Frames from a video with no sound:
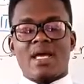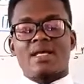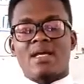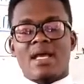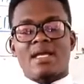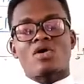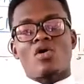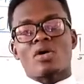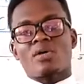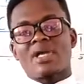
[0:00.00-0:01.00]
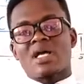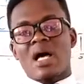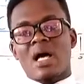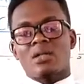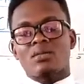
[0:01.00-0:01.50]

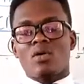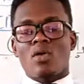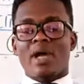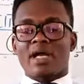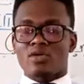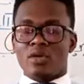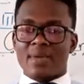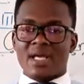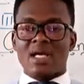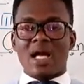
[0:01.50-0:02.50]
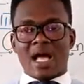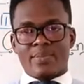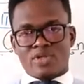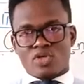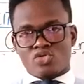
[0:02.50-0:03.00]
Economical or economic
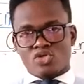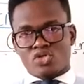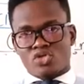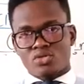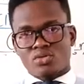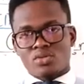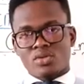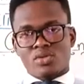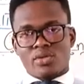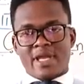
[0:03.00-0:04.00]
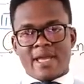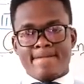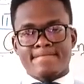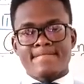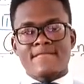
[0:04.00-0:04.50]
abuse.
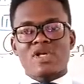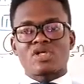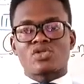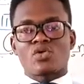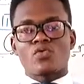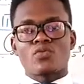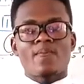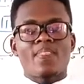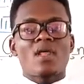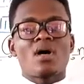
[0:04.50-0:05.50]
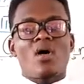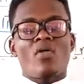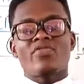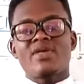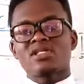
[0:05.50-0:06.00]
Okay, so
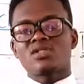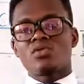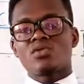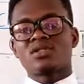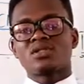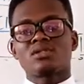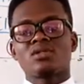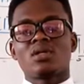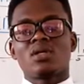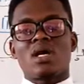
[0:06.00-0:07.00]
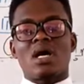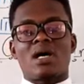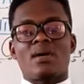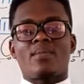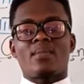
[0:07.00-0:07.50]
on these notes,
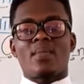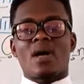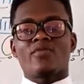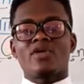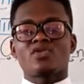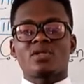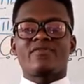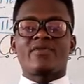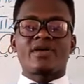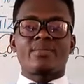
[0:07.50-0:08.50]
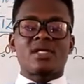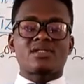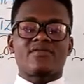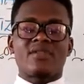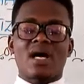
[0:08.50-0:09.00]
I wish you the very best
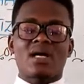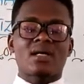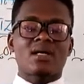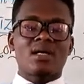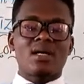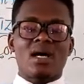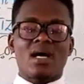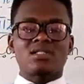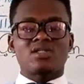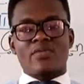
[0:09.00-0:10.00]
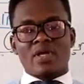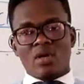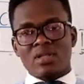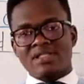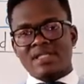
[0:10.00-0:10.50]
of luck, and we
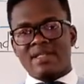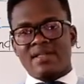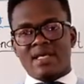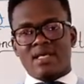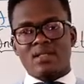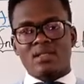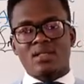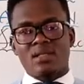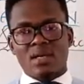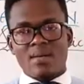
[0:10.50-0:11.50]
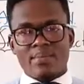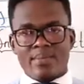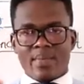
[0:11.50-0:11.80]
call it a day. Bye